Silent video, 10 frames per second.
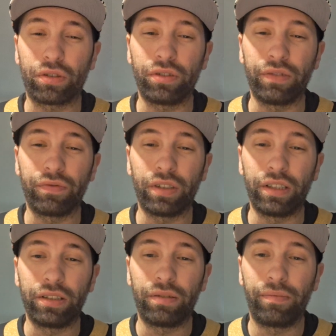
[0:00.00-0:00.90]

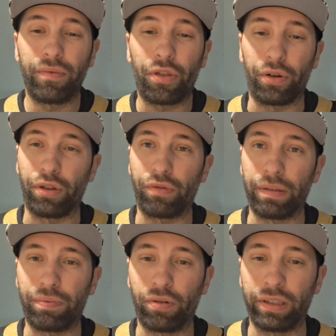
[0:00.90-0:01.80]
Cleveland.
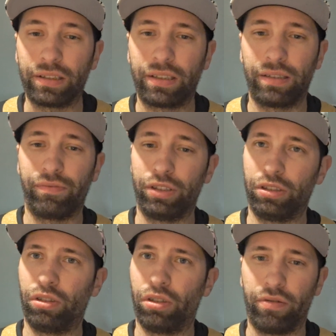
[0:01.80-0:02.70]
33 points, which
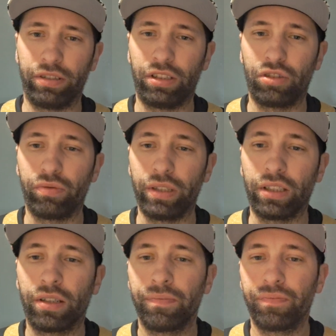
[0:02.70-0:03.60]
is the lowest this
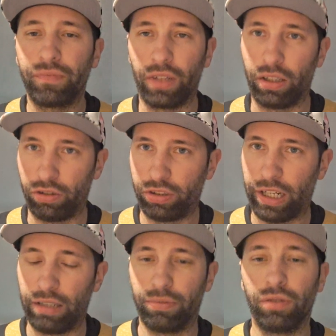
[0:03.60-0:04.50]
week.
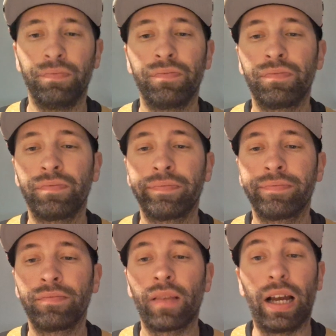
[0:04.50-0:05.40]
Understandable.
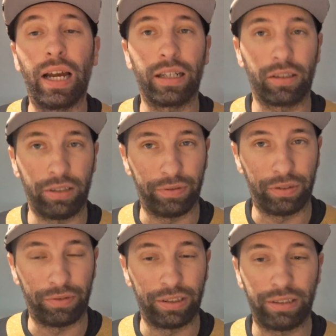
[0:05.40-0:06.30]
I got
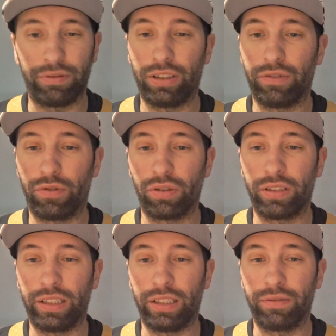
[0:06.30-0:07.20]
Cleveland win 17 to
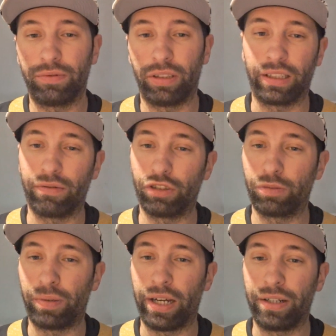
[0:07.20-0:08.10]
14, so they cover the
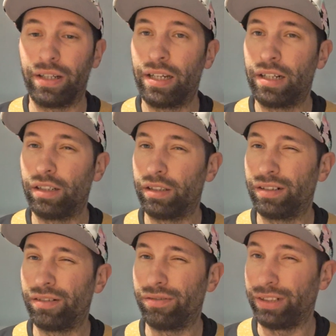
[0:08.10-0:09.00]
spread.
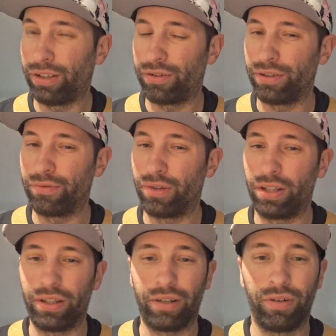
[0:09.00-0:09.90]
Only get
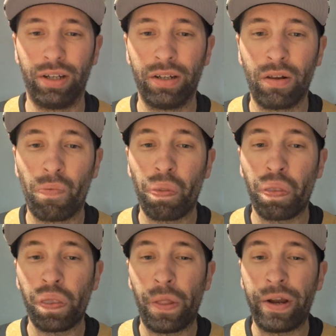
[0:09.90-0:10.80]
31 though.
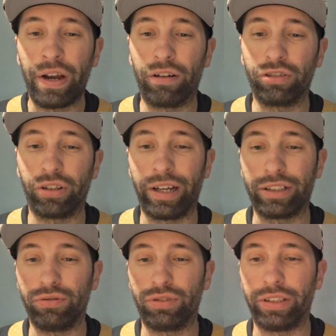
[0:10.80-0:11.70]
Arizona
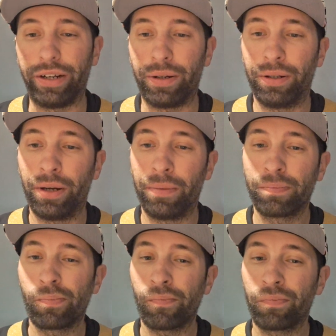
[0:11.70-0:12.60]
at Houston.
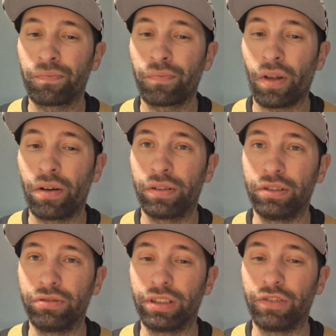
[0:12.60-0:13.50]

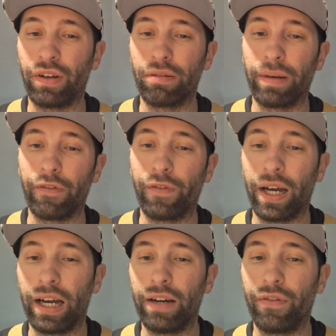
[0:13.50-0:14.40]
Houston's favored by
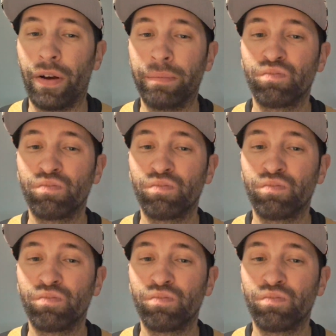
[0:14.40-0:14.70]
five.